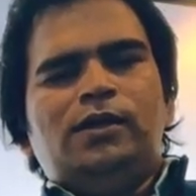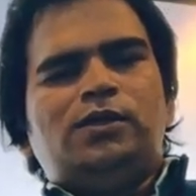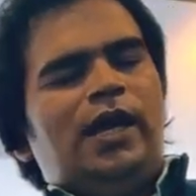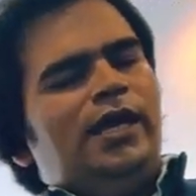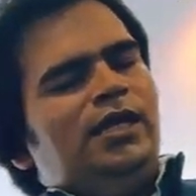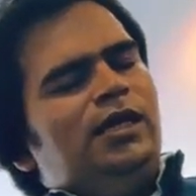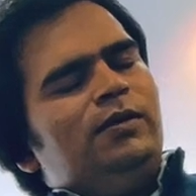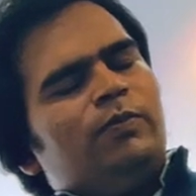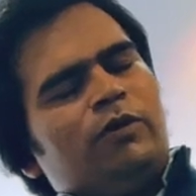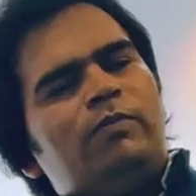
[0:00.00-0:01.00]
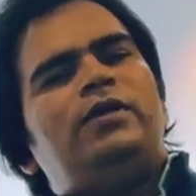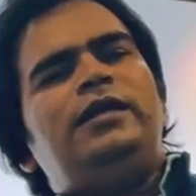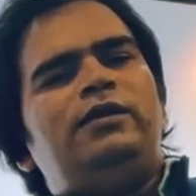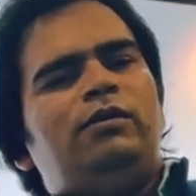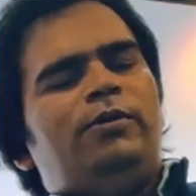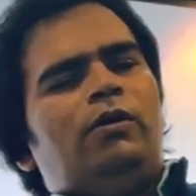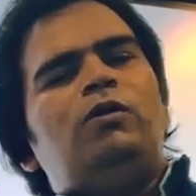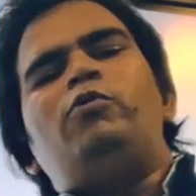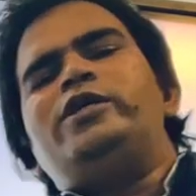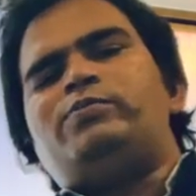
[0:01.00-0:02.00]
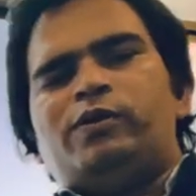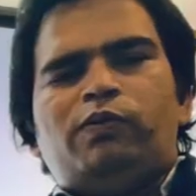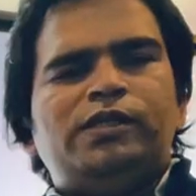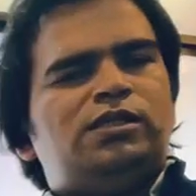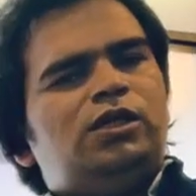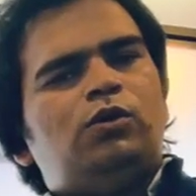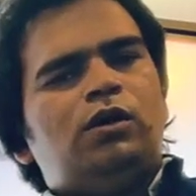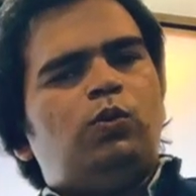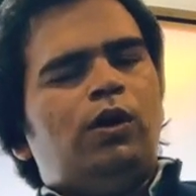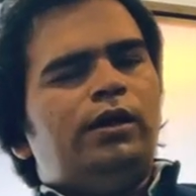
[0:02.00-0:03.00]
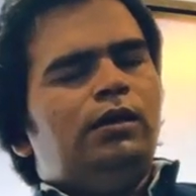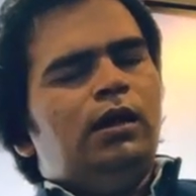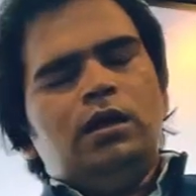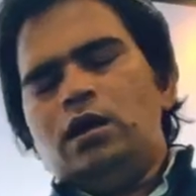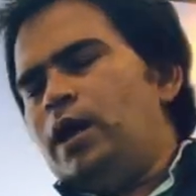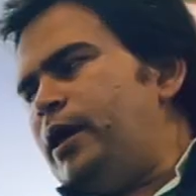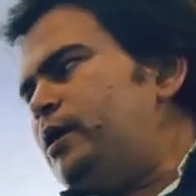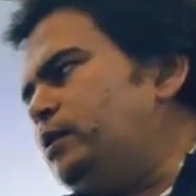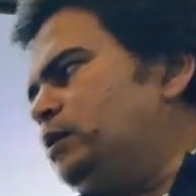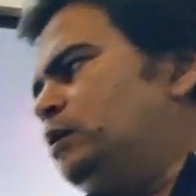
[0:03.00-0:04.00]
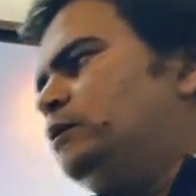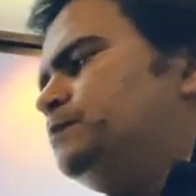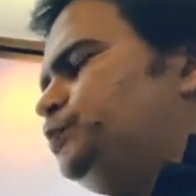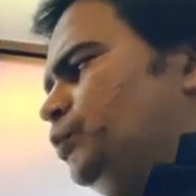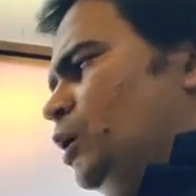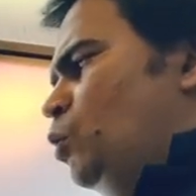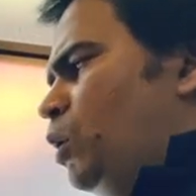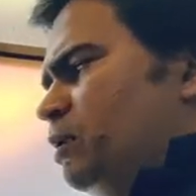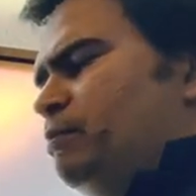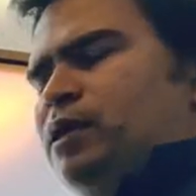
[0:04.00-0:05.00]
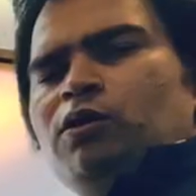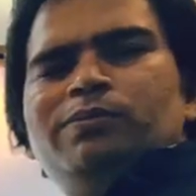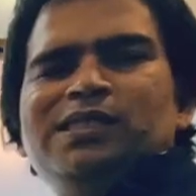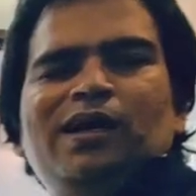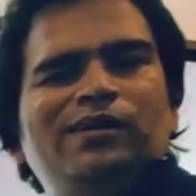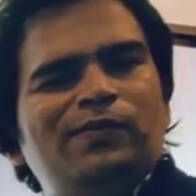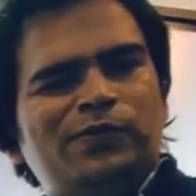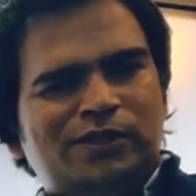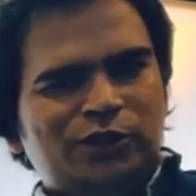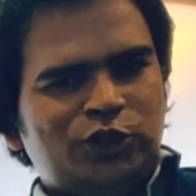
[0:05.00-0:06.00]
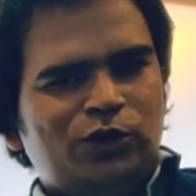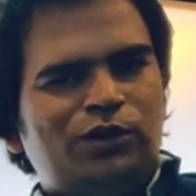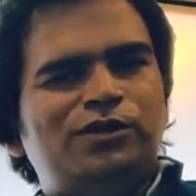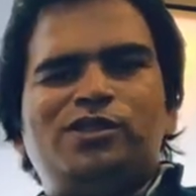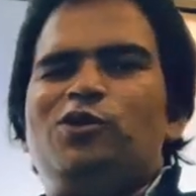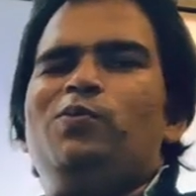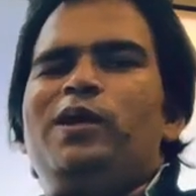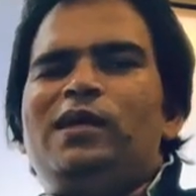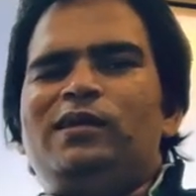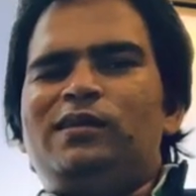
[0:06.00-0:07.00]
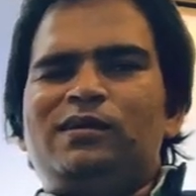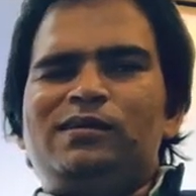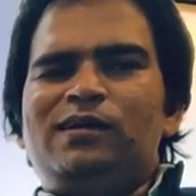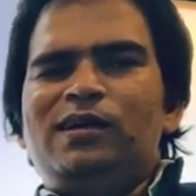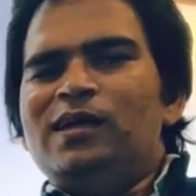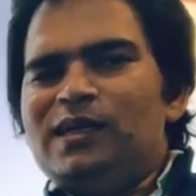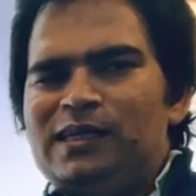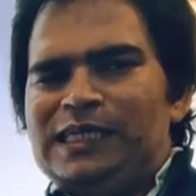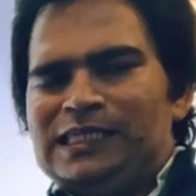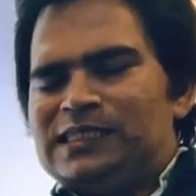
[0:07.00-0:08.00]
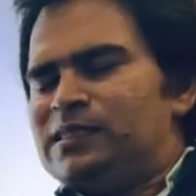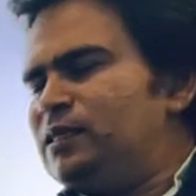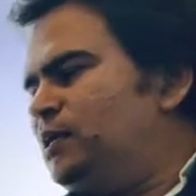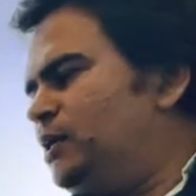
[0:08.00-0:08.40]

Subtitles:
So any probability will be always between 0 and 1, and 1 being obviously 100% sure, 0 being the least.